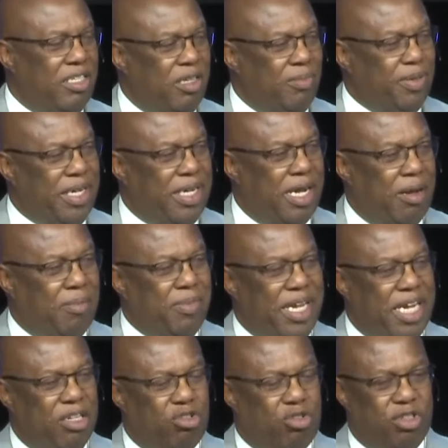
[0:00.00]
to become
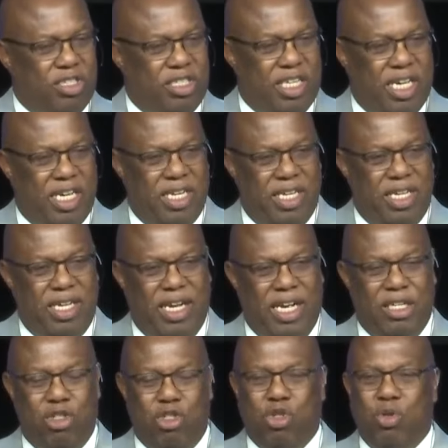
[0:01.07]
interested
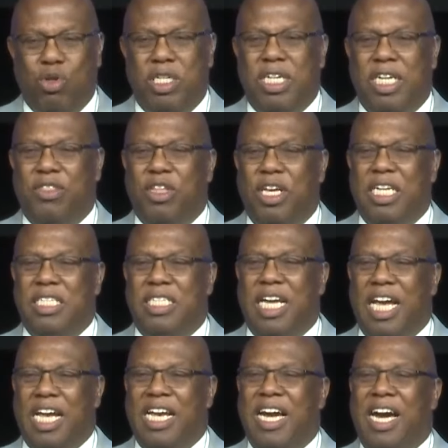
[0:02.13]
in doing the things
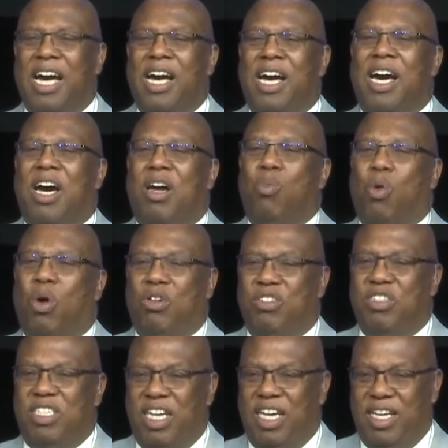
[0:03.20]
that God
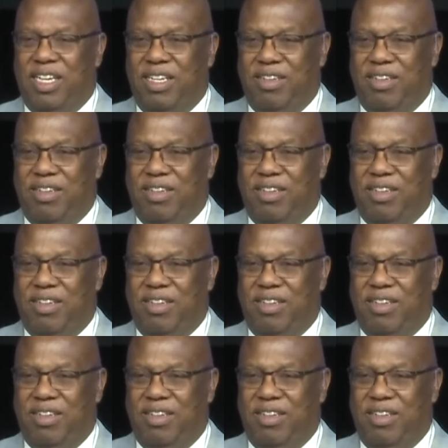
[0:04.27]
wants done.